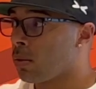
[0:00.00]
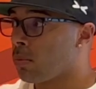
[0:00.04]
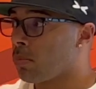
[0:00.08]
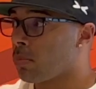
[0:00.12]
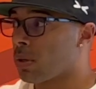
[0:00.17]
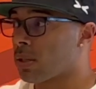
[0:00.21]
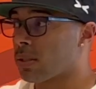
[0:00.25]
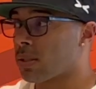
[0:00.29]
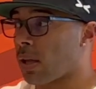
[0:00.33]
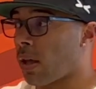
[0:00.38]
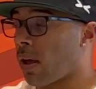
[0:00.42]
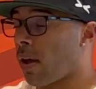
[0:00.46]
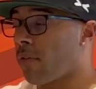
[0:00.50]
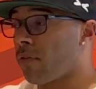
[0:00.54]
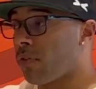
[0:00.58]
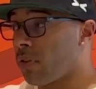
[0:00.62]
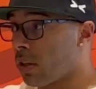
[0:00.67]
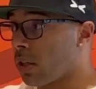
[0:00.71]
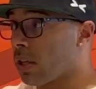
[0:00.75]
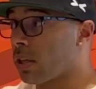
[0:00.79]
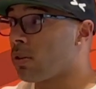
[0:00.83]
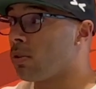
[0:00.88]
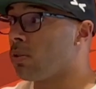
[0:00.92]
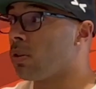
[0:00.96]
because I, I
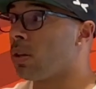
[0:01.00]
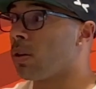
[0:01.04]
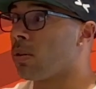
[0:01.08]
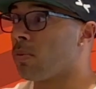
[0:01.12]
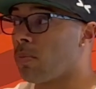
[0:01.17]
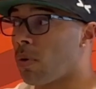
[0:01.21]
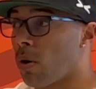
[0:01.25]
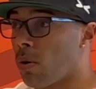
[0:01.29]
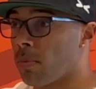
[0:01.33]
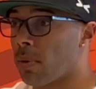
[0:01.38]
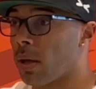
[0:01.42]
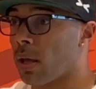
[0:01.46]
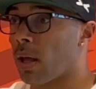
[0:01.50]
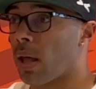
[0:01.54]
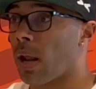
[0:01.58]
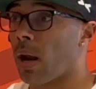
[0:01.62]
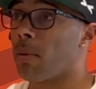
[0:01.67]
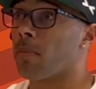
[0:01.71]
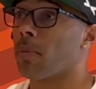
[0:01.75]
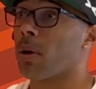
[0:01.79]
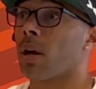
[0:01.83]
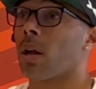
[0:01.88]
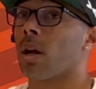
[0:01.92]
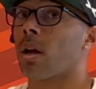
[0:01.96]
feel like you need a moment and
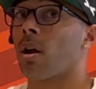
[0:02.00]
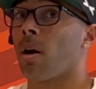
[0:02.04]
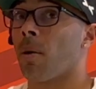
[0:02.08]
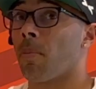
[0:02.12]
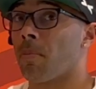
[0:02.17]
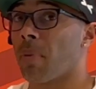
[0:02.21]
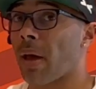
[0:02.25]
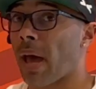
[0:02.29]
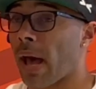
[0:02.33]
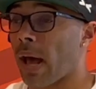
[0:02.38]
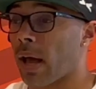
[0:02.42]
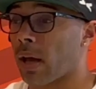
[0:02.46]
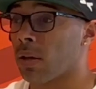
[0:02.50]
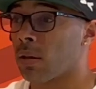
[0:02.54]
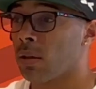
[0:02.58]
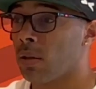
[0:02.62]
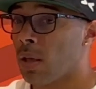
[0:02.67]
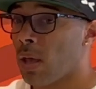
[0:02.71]
I'm going to come back